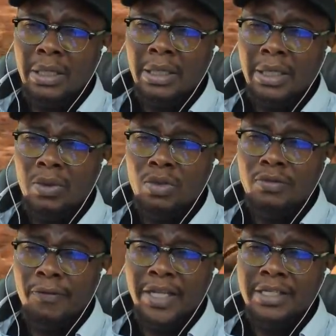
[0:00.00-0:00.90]
he was
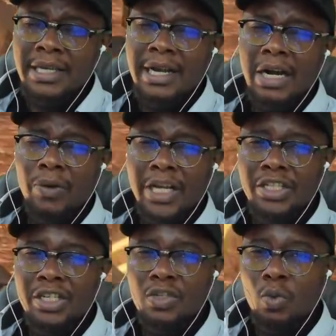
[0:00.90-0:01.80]
fighting a
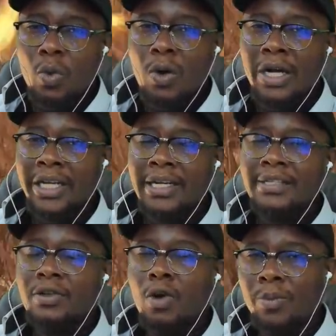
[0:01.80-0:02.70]
righteous war
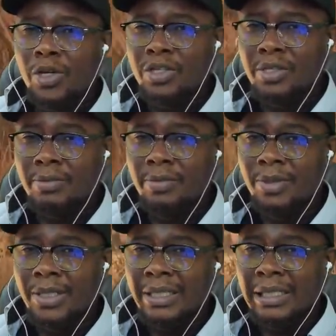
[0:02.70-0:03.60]
against communism.
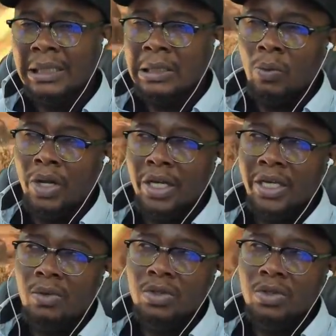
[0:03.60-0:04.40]
Well, he was